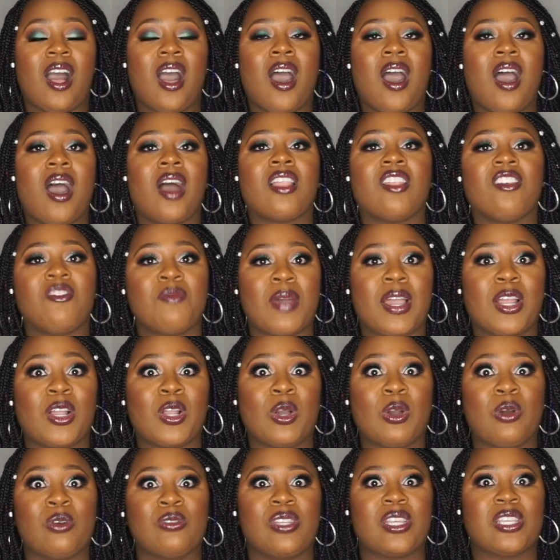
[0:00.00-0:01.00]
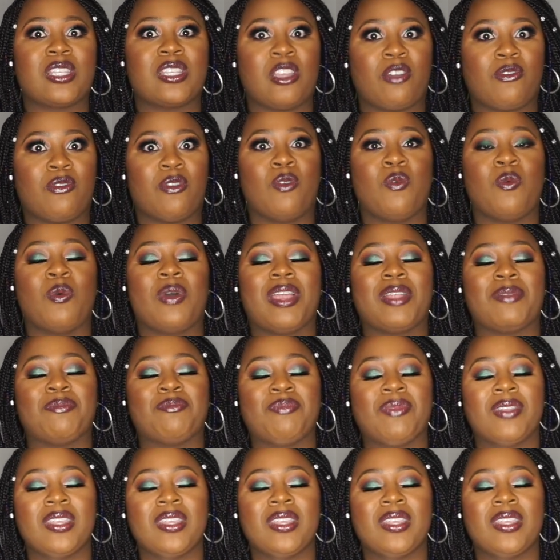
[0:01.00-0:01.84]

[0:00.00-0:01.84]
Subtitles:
all of my goals except for one.